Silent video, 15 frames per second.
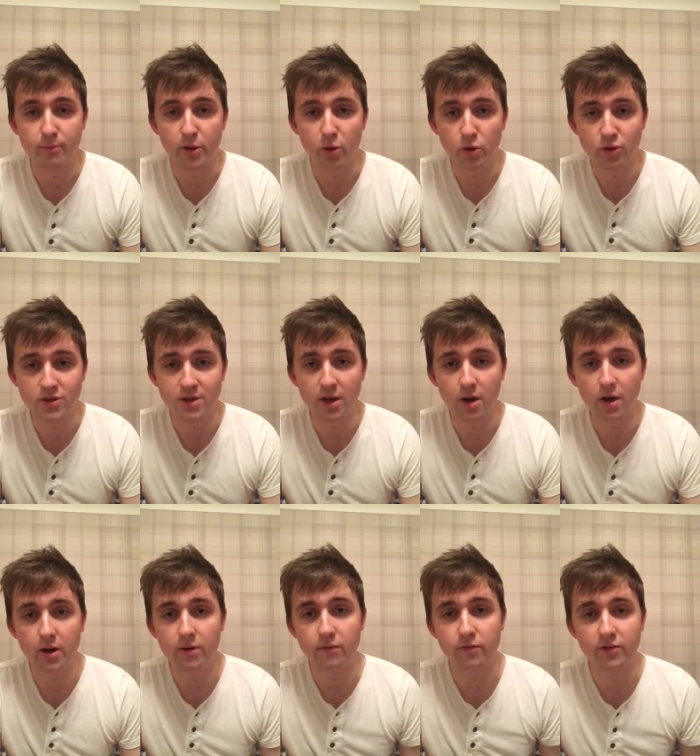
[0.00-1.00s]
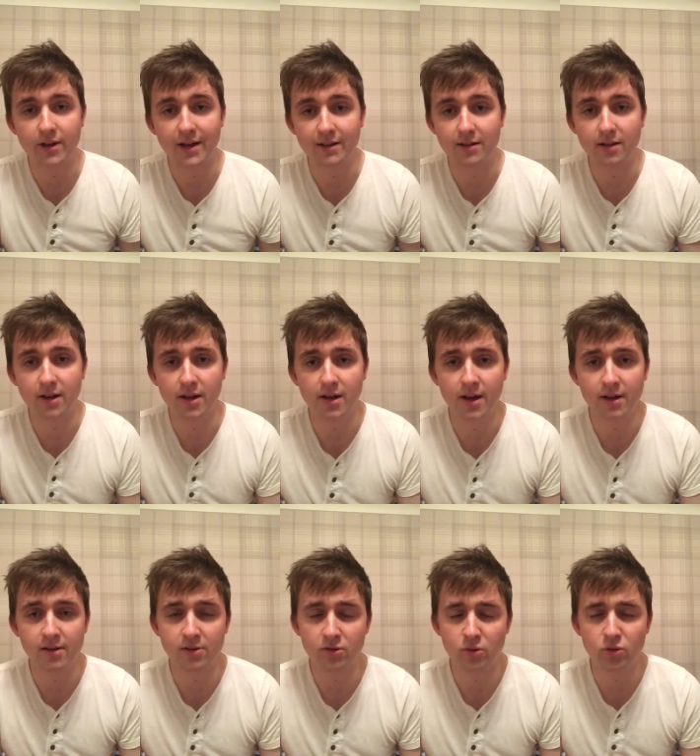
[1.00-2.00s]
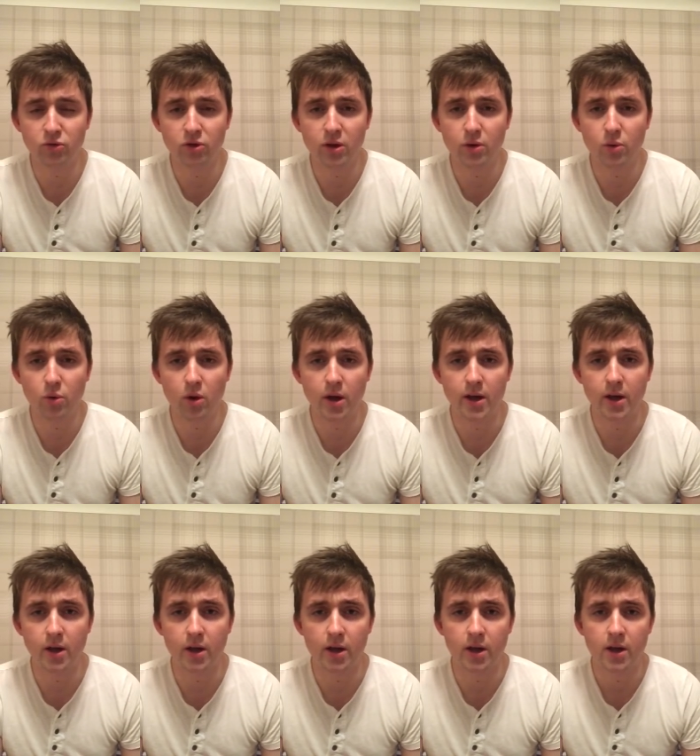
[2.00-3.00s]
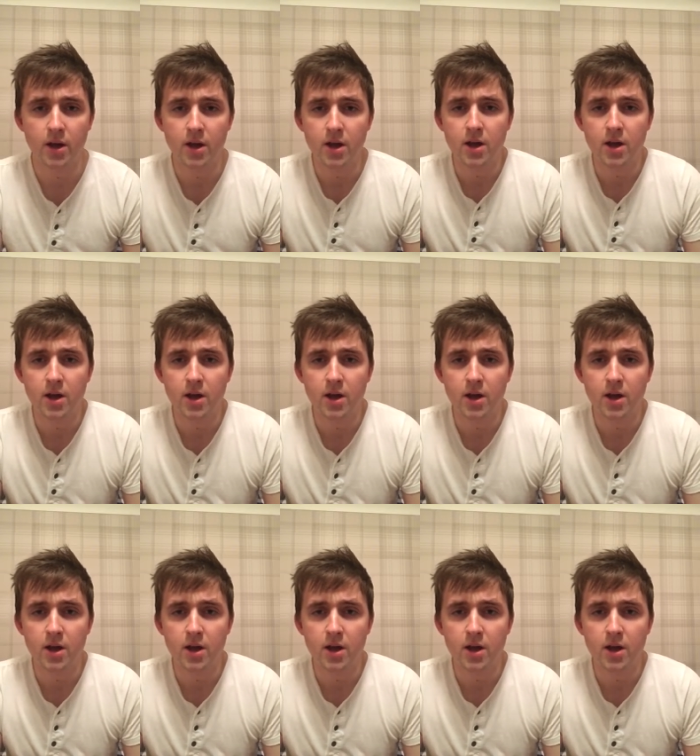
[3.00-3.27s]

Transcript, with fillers: But the horse that I've selected here and is also quite a